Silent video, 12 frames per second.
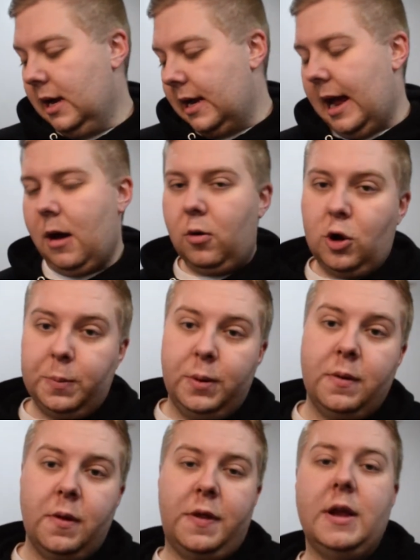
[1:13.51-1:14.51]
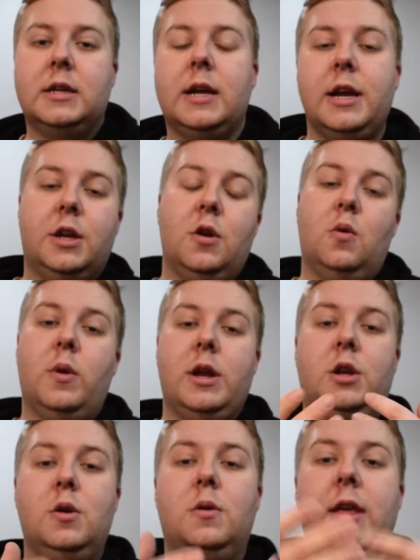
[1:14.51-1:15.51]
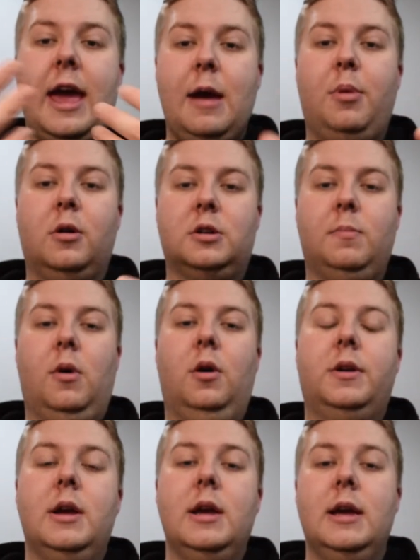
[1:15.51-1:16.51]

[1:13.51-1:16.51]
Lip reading: Now, a couple of the things that you do when you do the Airbox Mod